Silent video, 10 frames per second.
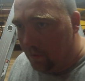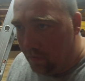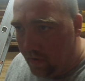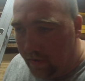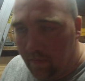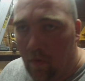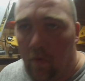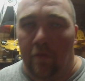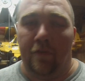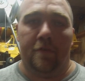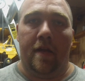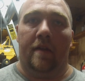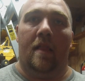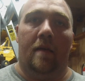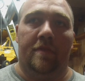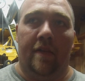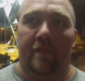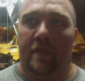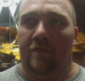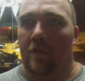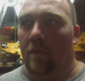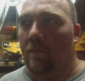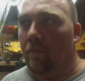Really more. If you're trying to climb 17 foot,